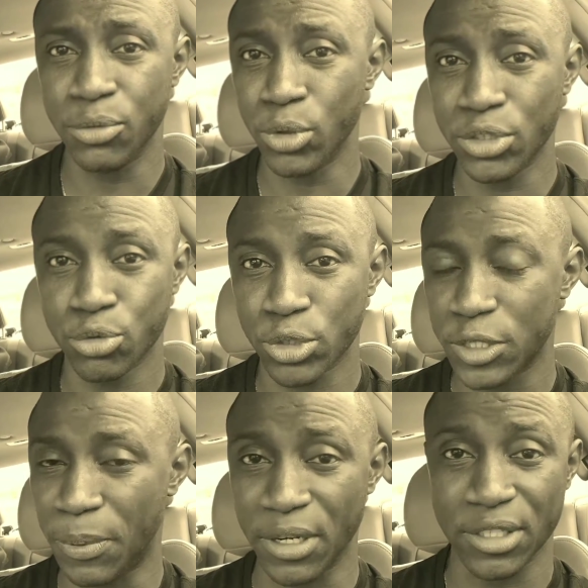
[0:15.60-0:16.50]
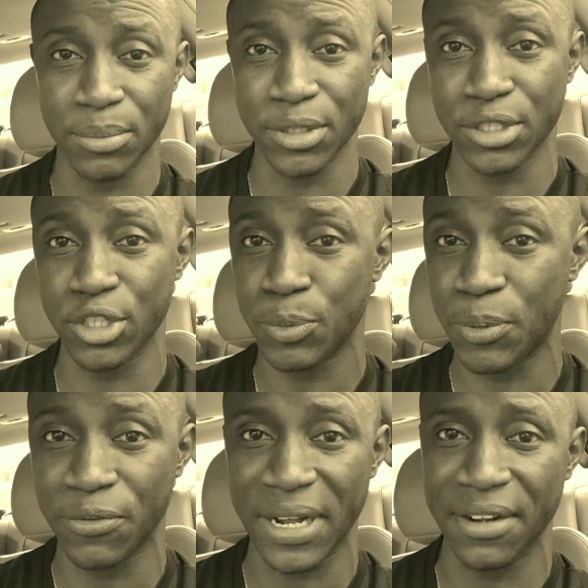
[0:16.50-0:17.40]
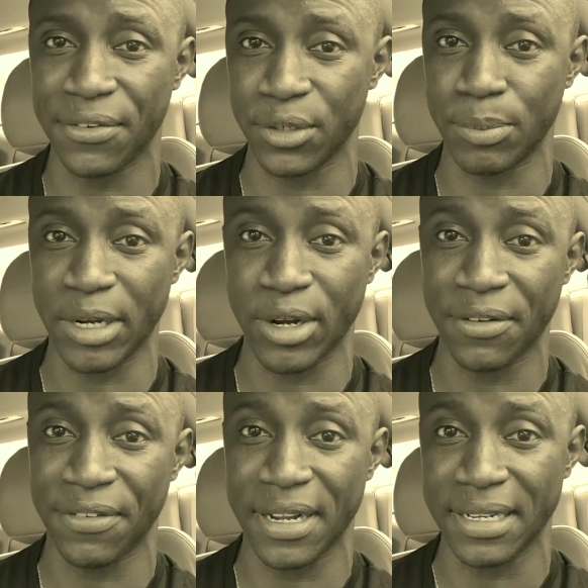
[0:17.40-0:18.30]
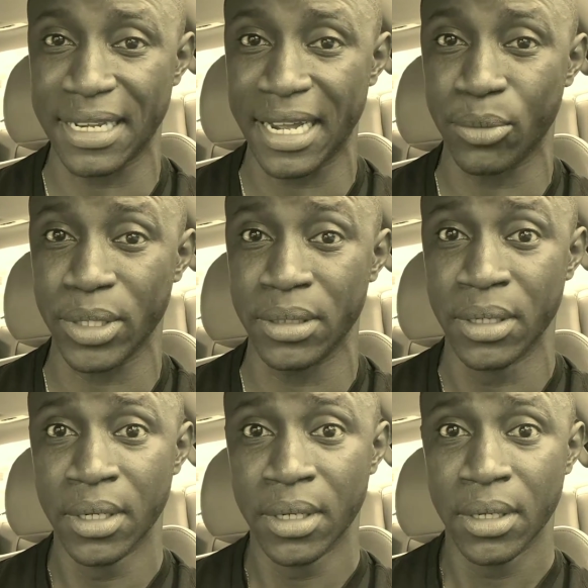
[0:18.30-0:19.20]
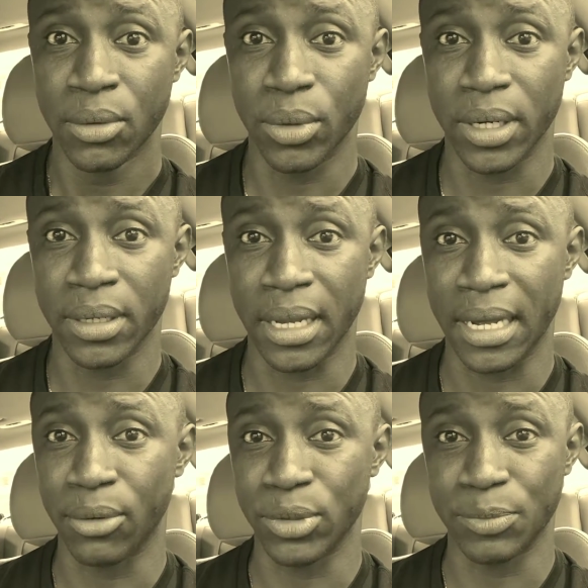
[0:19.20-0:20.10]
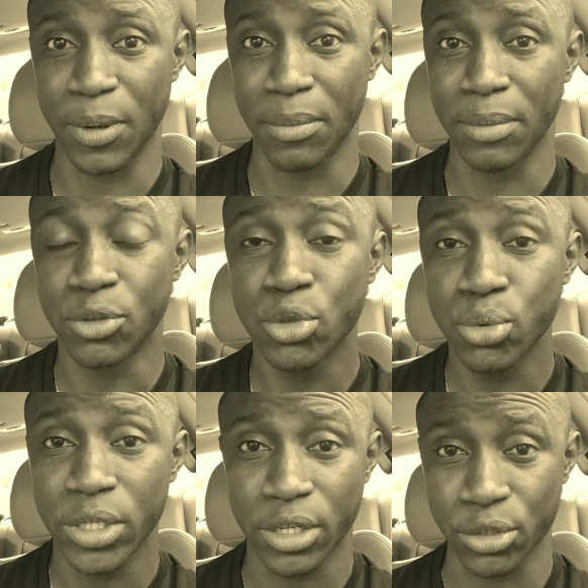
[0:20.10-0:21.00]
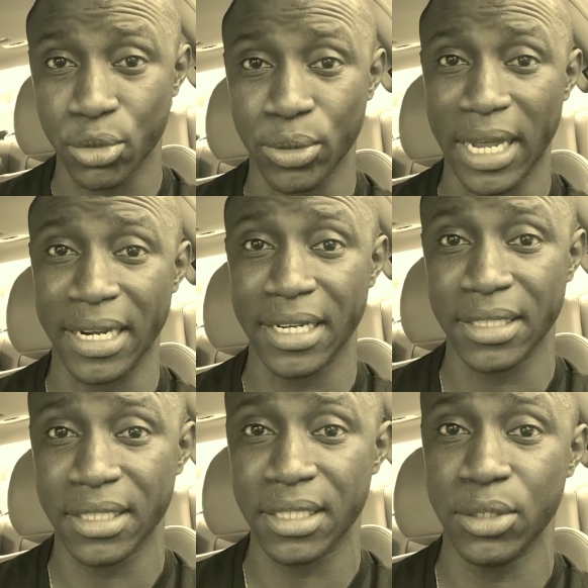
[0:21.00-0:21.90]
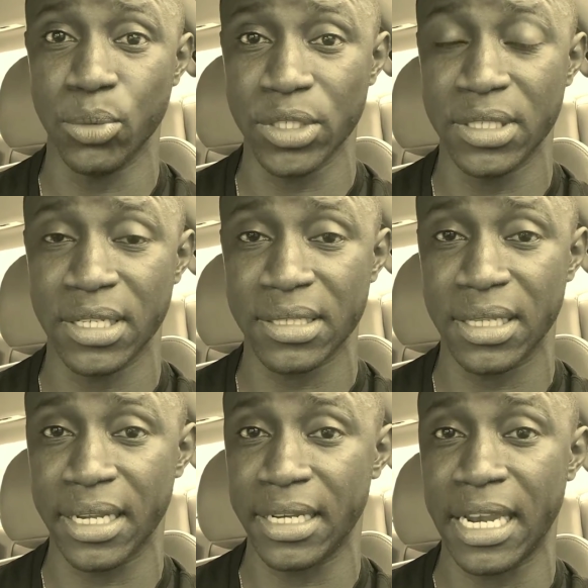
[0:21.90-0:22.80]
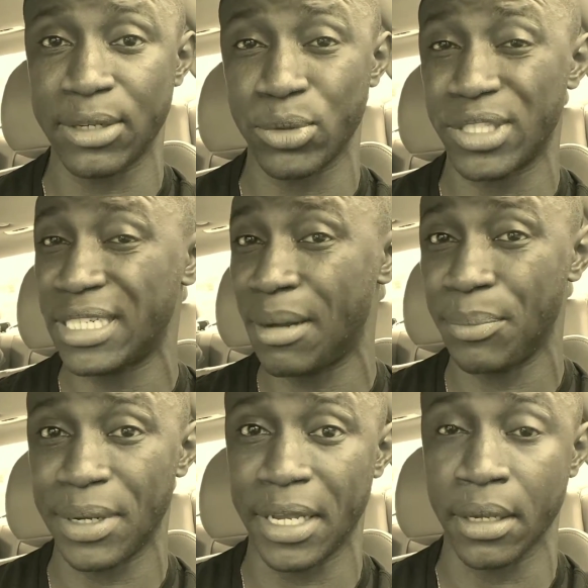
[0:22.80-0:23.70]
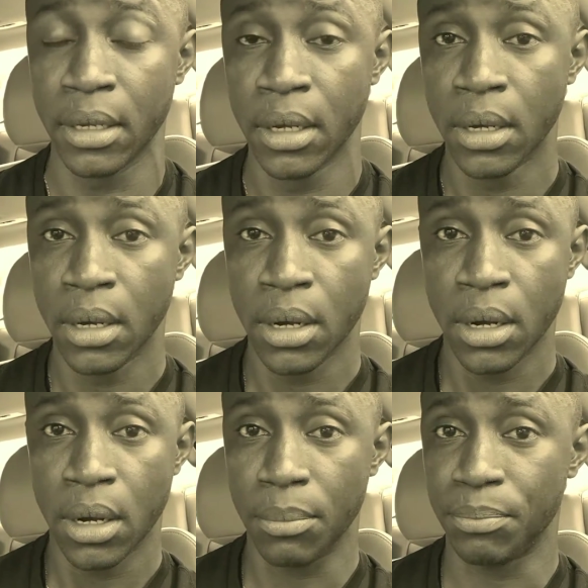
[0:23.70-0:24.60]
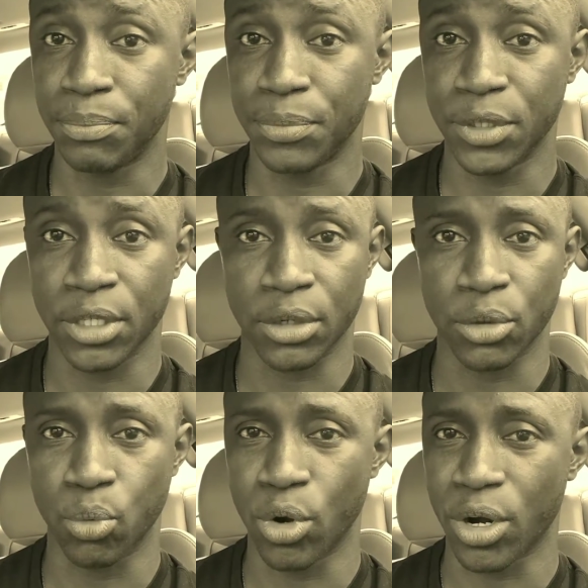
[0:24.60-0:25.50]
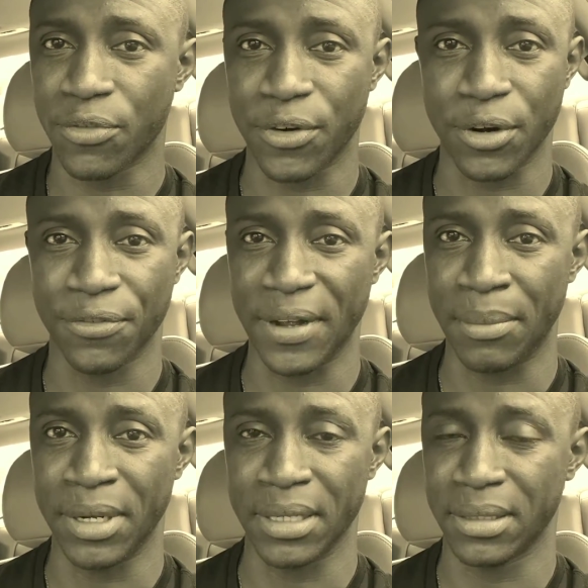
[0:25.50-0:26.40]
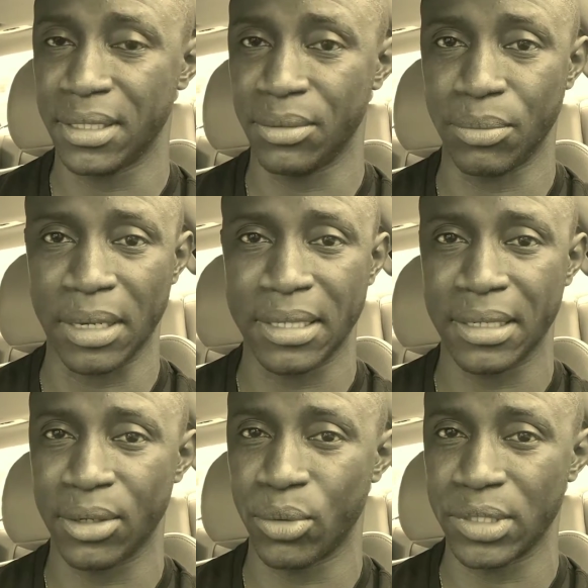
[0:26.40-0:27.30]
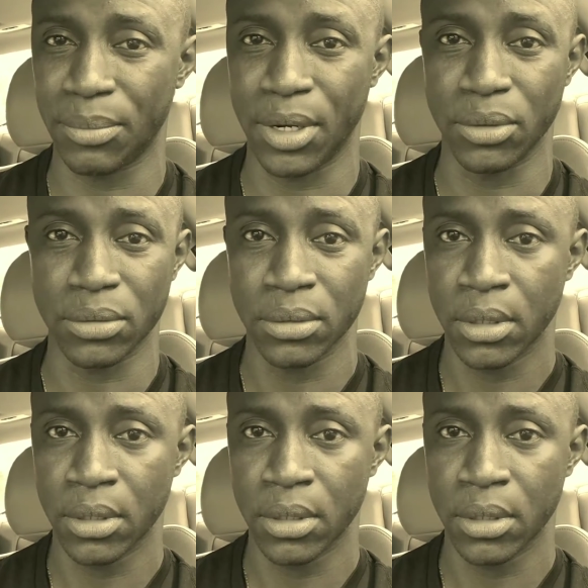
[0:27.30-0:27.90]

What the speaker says: was responsible to just provide for us. My grandfather died when I was probably 2 years old, and then she was this lady that was championing, the work for her family. I think there was about,